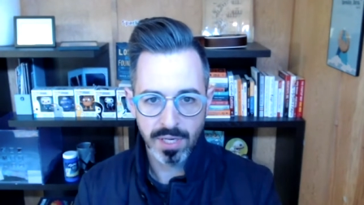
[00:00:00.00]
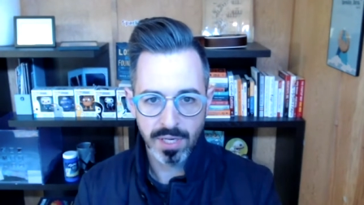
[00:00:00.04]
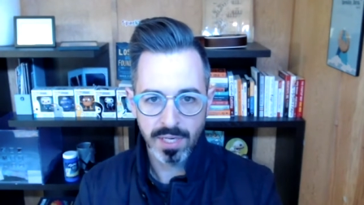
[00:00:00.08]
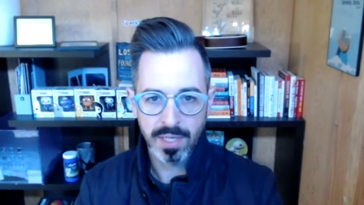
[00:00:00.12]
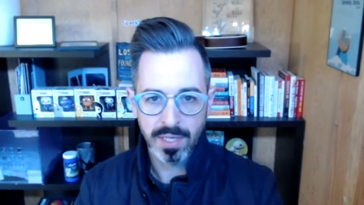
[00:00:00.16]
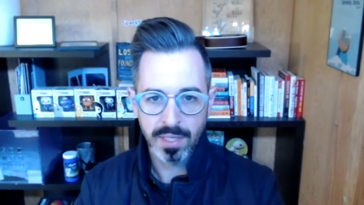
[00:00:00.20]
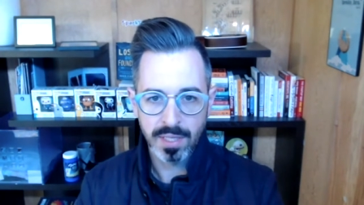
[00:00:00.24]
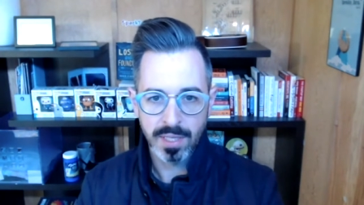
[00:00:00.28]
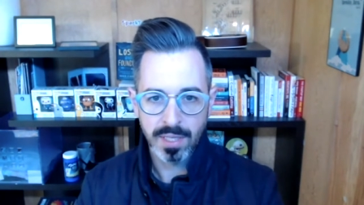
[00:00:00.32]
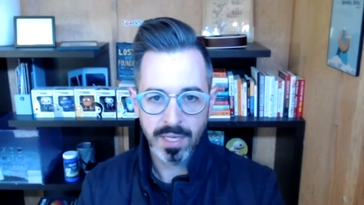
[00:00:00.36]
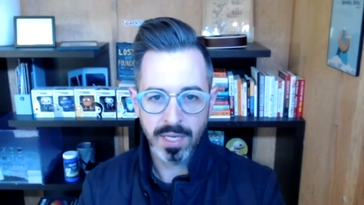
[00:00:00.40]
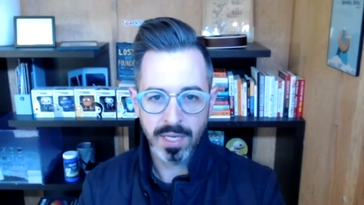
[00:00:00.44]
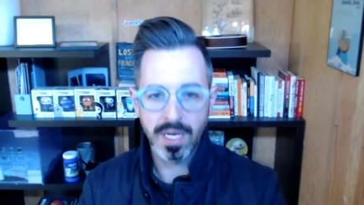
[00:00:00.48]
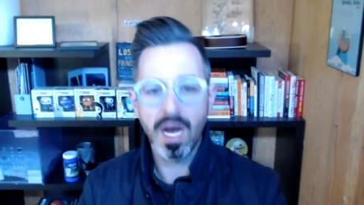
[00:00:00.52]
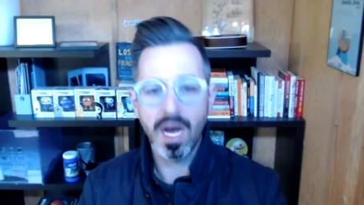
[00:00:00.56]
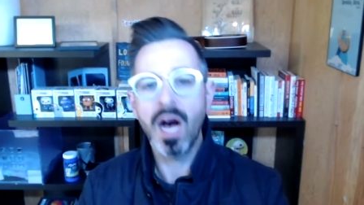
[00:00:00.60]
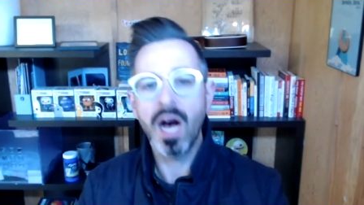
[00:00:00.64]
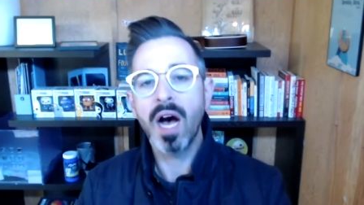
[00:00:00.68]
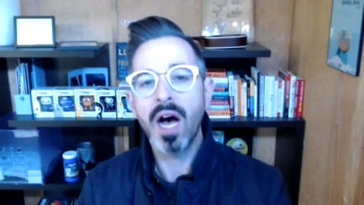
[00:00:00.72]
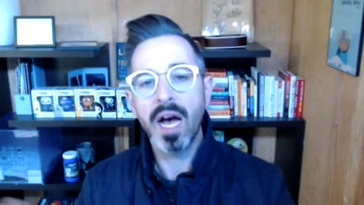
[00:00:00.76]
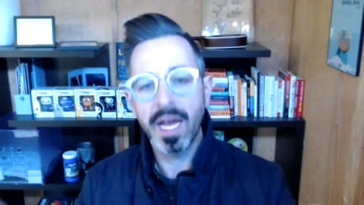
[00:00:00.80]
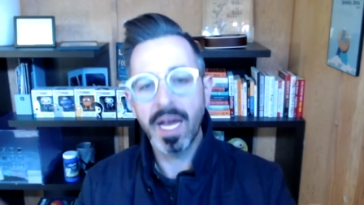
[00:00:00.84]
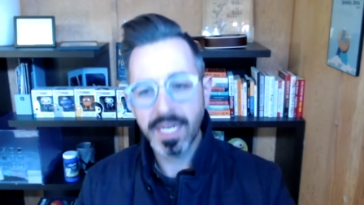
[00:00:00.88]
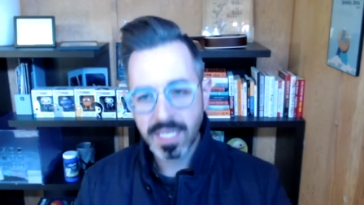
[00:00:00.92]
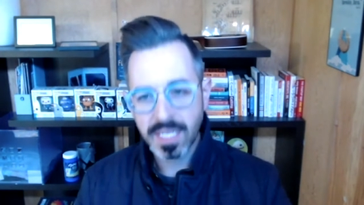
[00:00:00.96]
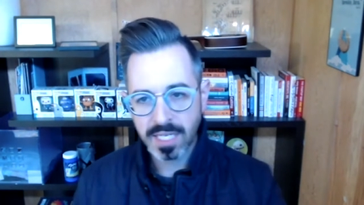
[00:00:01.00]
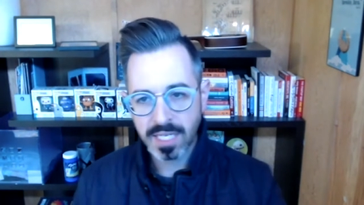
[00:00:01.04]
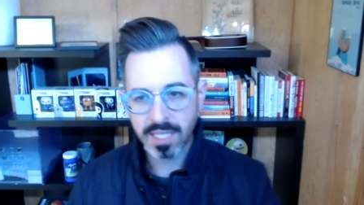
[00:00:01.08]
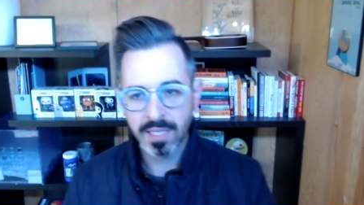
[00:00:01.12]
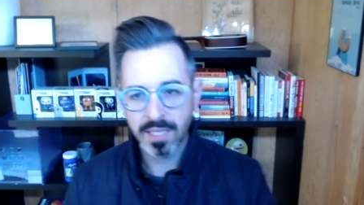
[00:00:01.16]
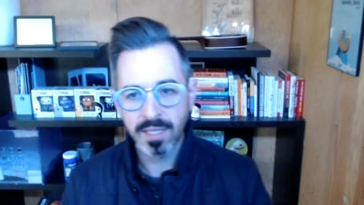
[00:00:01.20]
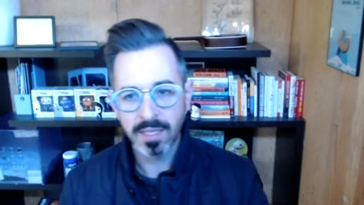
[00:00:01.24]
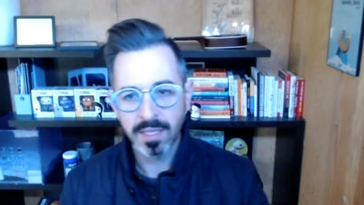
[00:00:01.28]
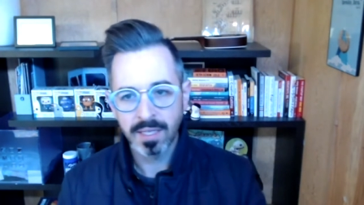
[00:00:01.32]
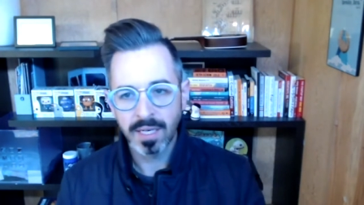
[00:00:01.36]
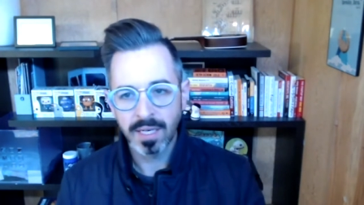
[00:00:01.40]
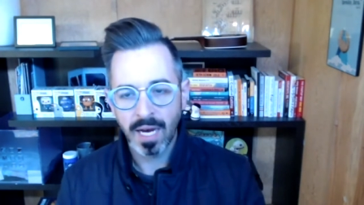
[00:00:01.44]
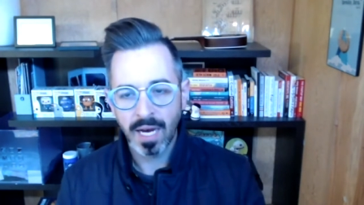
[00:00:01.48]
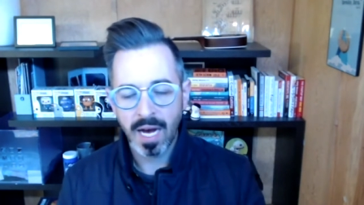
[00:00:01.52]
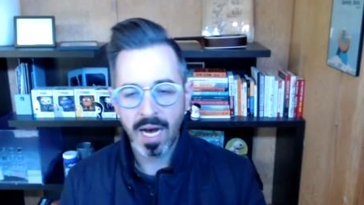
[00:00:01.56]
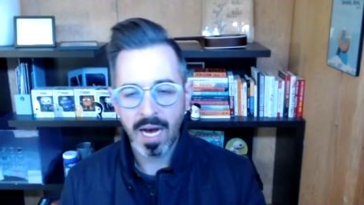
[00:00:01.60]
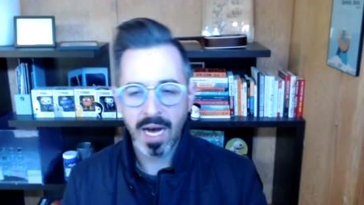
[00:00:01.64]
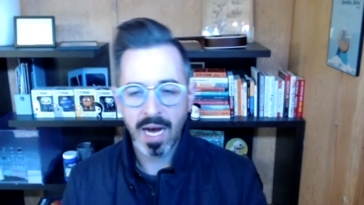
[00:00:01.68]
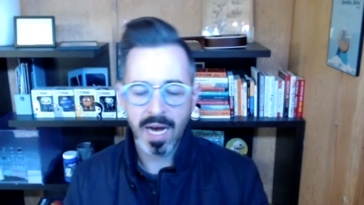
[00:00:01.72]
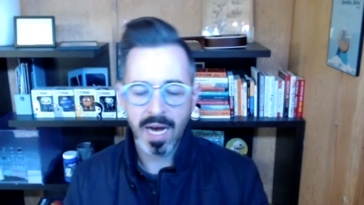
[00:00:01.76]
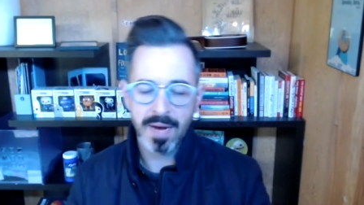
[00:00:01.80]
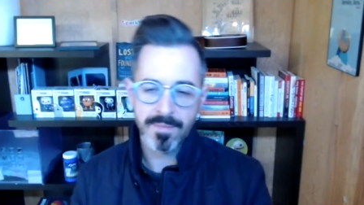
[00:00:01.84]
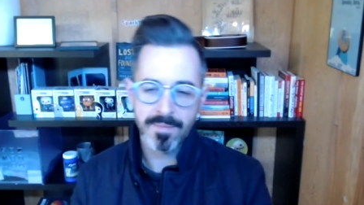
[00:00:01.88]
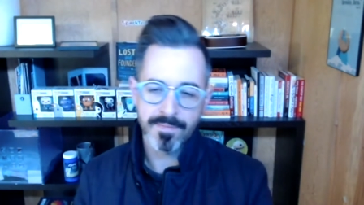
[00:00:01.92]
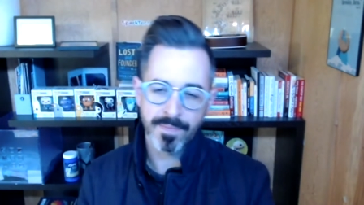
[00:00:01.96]
not
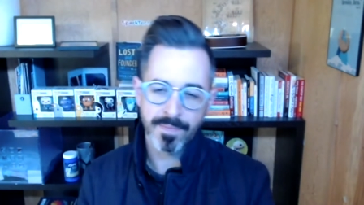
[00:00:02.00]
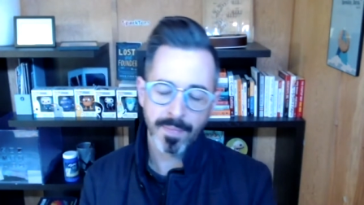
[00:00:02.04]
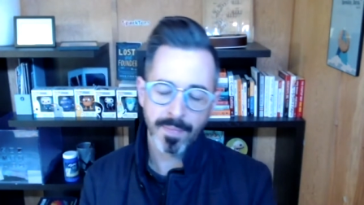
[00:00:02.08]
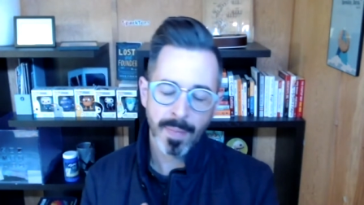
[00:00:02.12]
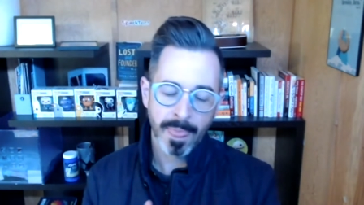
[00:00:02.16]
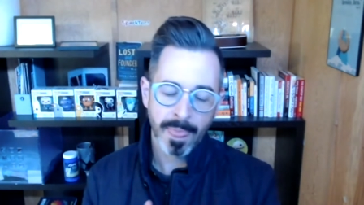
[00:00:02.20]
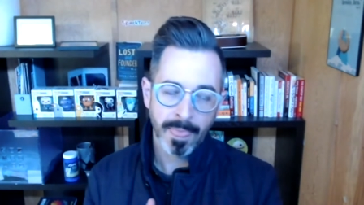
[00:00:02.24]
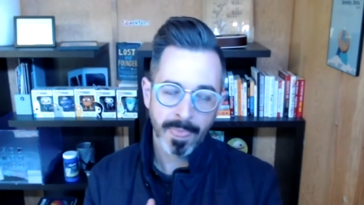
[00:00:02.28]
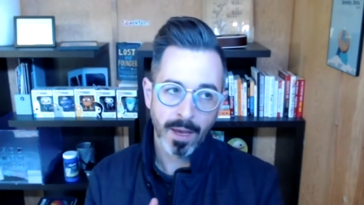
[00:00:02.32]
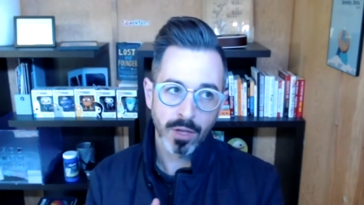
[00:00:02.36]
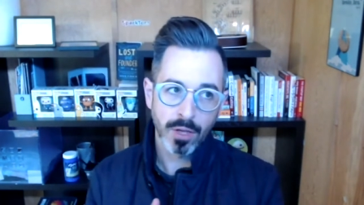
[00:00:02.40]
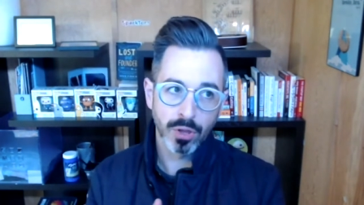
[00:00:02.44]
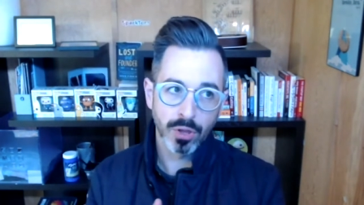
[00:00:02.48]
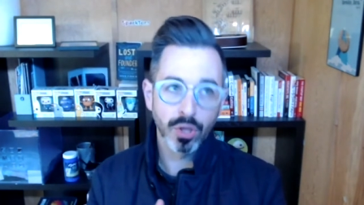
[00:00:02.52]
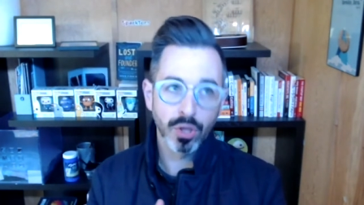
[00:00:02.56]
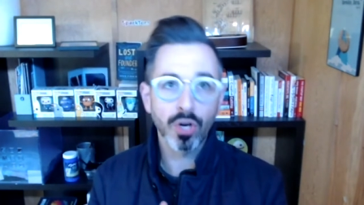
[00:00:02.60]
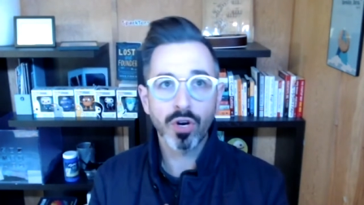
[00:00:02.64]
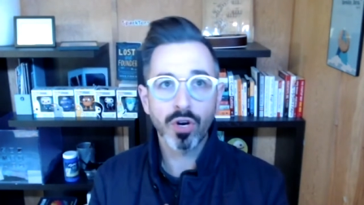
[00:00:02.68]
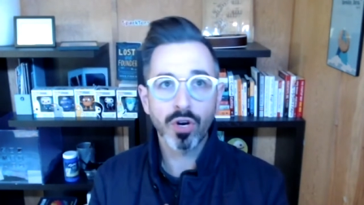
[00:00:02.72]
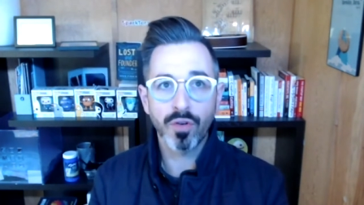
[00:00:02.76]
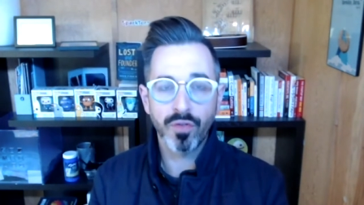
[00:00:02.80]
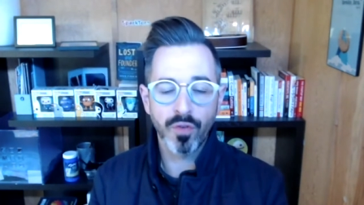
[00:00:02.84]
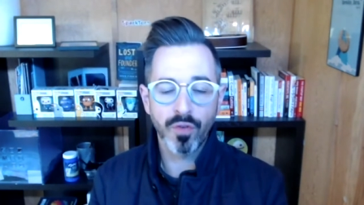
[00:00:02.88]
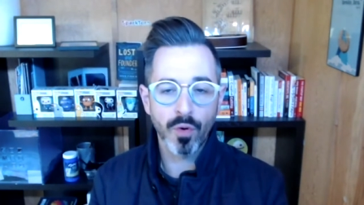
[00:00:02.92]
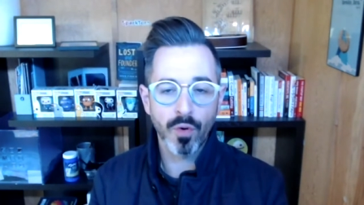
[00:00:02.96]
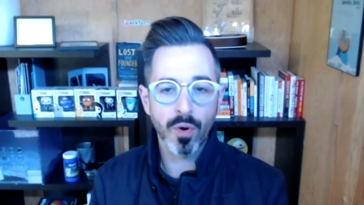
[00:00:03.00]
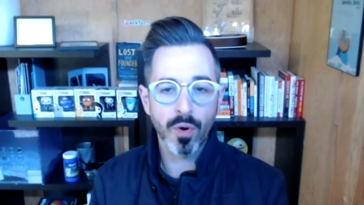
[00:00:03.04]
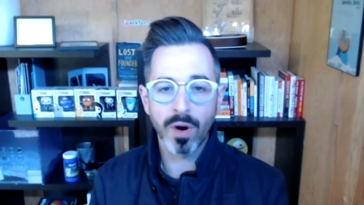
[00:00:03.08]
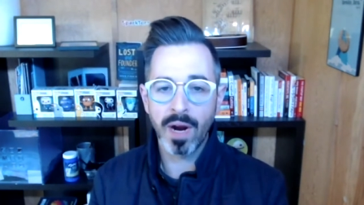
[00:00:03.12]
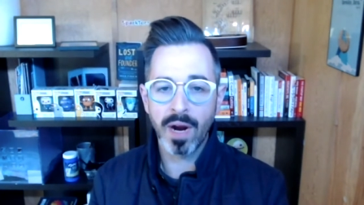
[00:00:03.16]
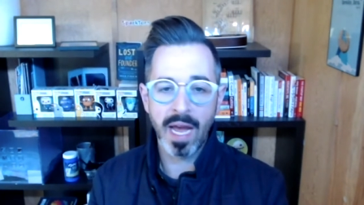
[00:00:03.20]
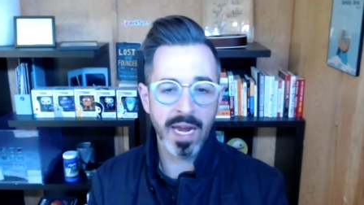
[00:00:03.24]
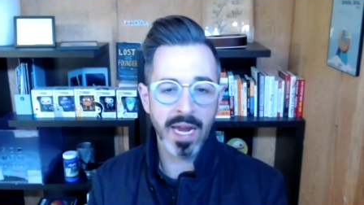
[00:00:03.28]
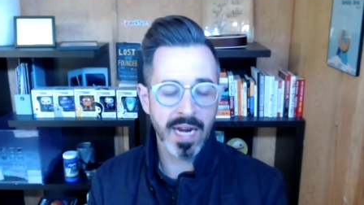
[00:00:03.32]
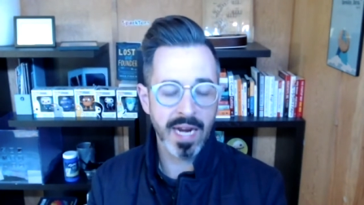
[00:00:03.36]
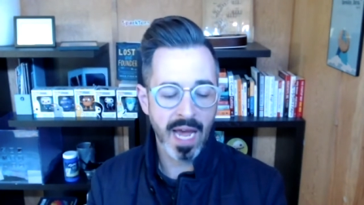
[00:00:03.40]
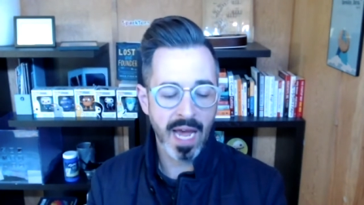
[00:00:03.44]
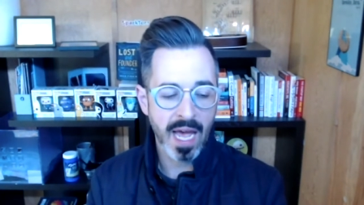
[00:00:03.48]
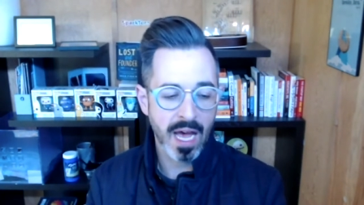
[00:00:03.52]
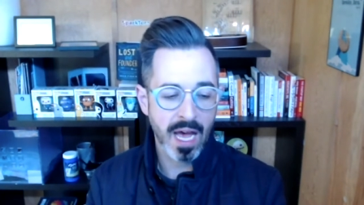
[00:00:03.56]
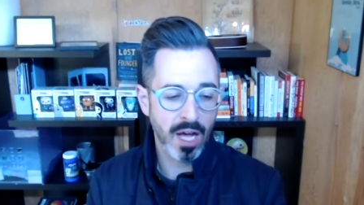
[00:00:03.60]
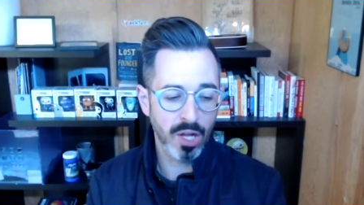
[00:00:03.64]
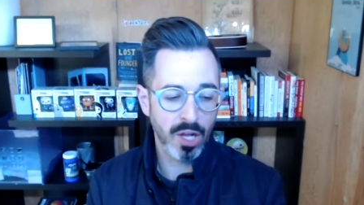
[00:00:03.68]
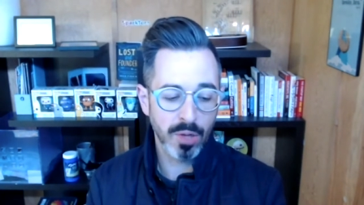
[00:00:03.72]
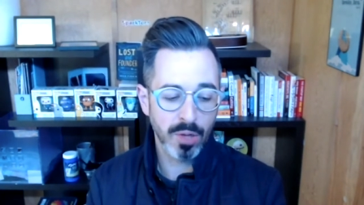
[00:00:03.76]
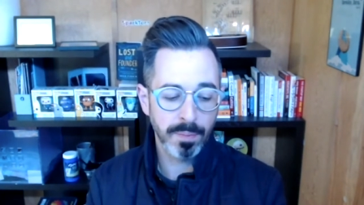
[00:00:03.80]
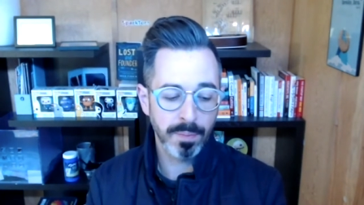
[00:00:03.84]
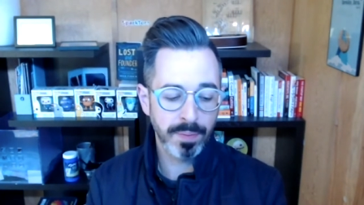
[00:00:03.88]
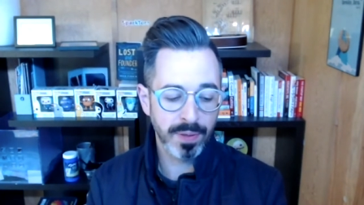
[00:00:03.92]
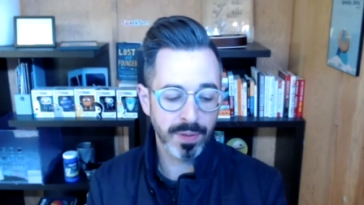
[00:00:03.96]
um, look for and
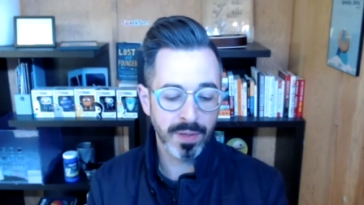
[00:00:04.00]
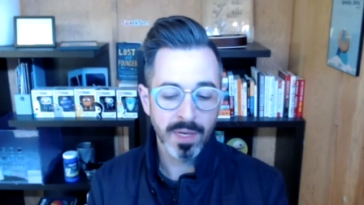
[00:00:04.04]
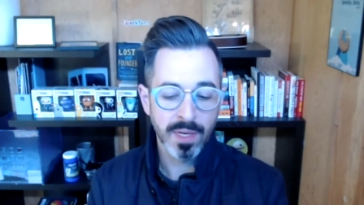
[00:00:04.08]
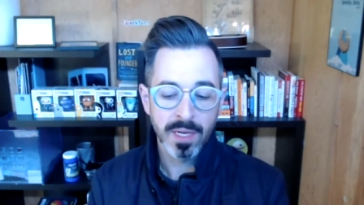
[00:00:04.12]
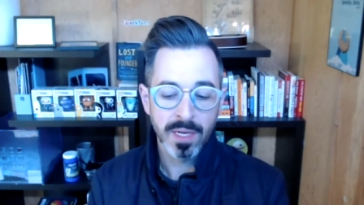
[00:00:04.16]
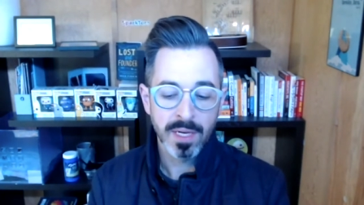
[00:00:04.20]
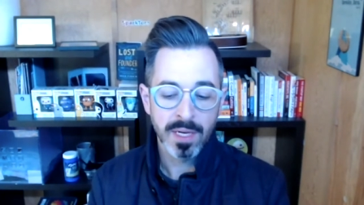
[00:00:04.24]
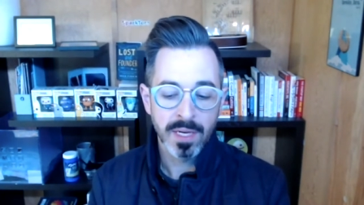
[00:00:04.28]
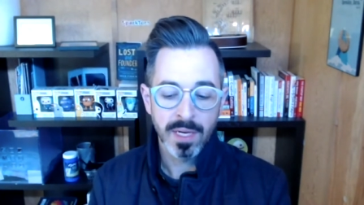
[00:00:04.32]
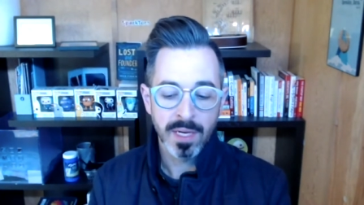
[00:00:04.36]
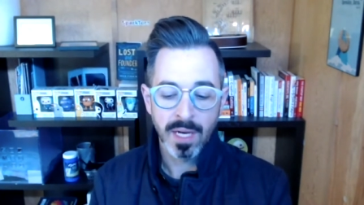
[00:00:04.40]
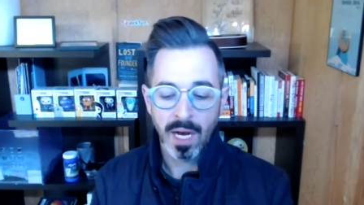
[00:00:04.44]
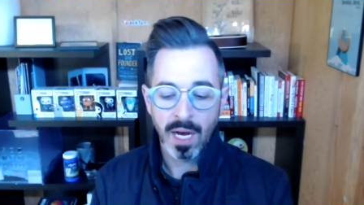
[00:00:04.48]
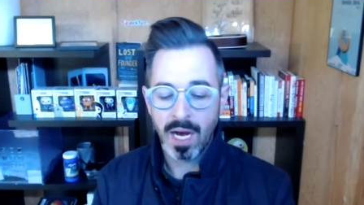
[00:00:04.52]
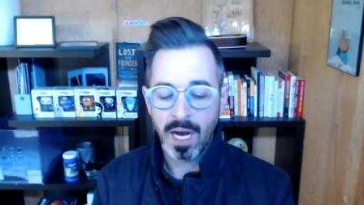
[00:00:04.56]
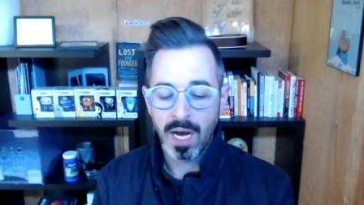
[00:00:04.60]
help uh,